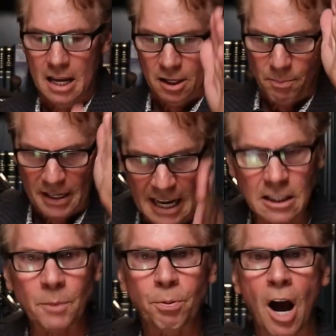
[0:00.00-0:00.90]
You
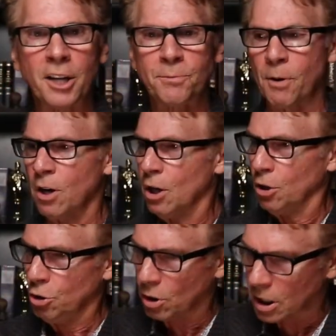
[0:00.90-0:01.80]
begin to
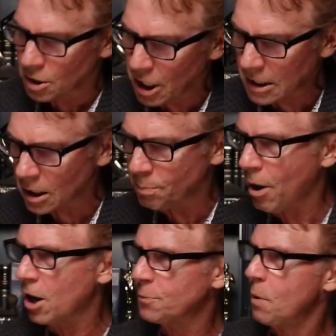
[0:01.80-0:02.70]
prosper, you continue to
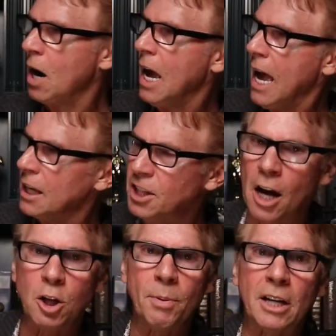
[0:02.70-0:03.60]
prosper
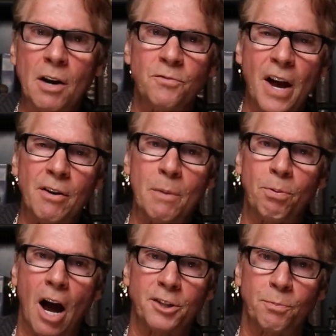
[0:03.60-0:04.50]
until you become very
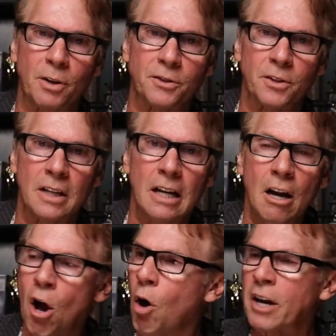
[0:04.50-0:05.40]
prosperous.
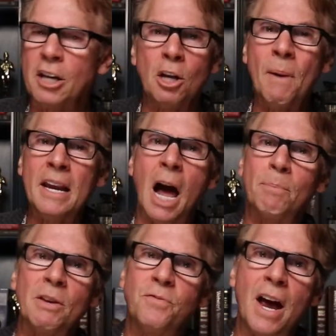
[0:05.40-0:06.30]
Okay, you may not
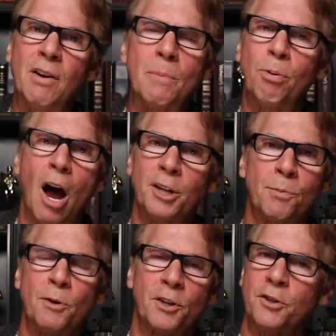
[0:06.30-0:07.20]
be very
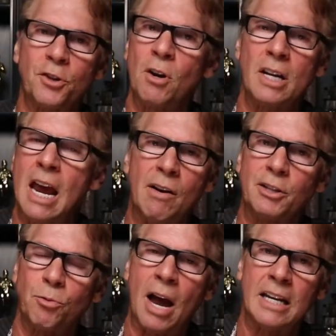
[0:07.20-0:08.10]
prosperous in certain
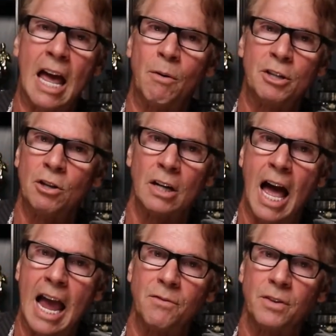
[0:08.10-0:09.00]
areas right now in your
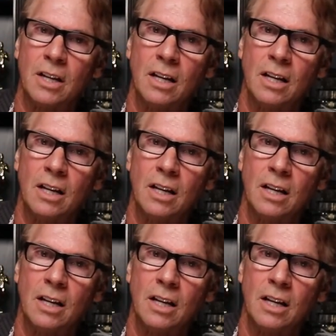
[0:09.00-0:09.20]
life.